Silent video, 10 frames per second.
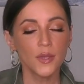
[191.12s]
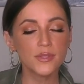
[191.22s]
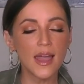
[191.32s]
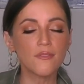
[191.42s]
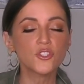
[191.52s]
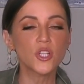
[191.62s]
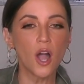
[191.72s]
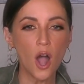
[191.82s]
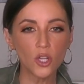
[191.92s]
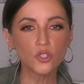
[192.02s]
he was averaging
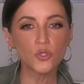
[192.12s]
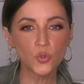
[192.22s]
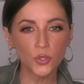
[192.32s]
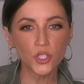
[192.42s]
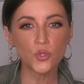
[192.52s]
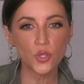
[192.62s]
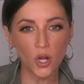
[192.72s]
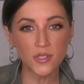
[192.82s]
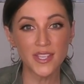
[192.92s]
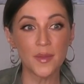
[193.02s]
122
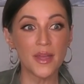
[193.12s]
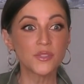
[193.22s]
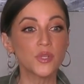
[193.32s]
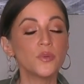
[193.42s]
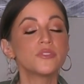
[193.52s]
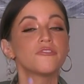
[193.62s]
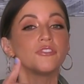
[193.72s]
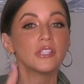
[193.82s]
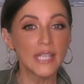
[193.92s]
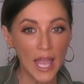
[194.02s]
yards a game. That's when he was
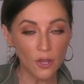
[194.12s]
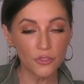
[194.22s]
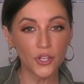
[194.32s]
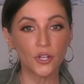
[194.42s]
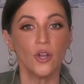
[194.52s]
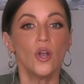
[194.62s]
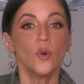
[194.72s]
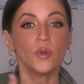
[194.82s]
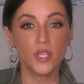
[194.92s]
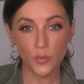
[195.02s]
feeling healthier,
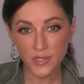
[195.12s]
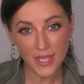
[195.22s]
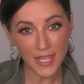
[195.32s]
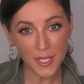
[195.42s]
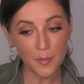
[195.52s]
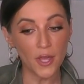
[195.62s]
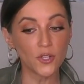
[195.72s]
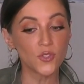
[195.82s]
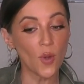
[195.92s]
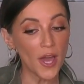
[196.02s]
when he was getting
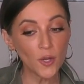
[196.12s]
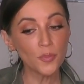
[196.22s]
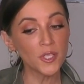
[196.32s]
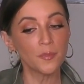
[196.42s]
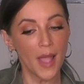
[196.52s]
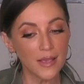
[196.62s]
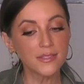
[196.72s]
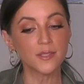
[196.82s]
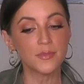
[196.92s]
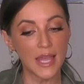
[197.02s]
better. So I don't put it
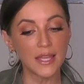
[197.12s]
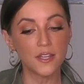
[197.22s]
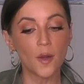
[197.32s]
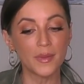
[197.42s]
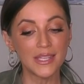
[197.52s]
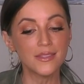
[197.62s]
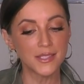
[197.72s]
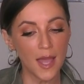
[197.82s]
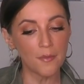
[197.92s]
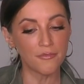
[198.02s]
past him to end up in
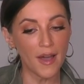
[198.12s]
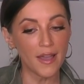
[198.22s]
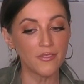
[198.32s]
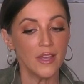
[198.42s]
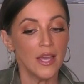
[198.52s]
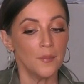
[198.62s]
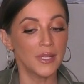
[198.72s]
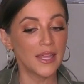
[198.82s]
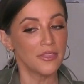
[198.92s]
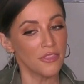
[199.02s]
the top 5,
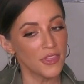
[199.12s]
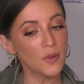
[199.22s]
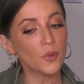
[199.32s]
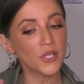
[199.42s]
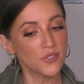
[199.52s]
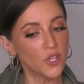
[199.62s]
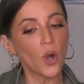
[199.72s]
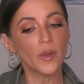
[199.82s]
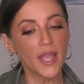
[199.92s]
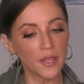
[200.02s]
but I think where he's
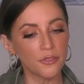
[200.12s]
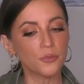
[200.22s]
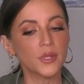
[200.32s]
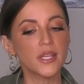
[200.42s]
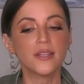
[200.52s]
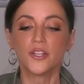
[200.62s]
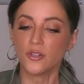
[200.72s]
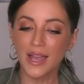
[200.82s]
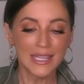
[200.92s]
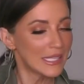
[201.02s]
going at 3,
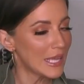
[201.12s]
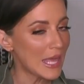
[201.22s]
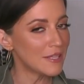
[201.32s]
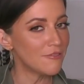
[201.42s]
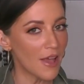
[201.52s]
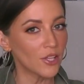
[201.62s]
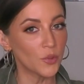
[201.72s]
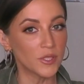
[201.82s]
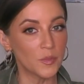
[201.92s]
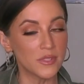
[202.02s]
you're not getting any
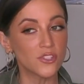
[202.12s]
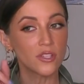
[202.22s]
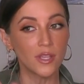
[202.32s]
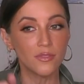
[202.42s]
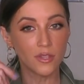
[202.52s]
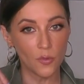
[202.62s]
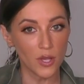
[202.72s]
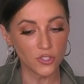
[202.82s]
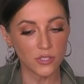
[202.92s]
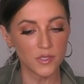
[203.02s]
value at the position given the
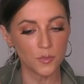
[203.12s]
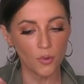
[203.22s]
questions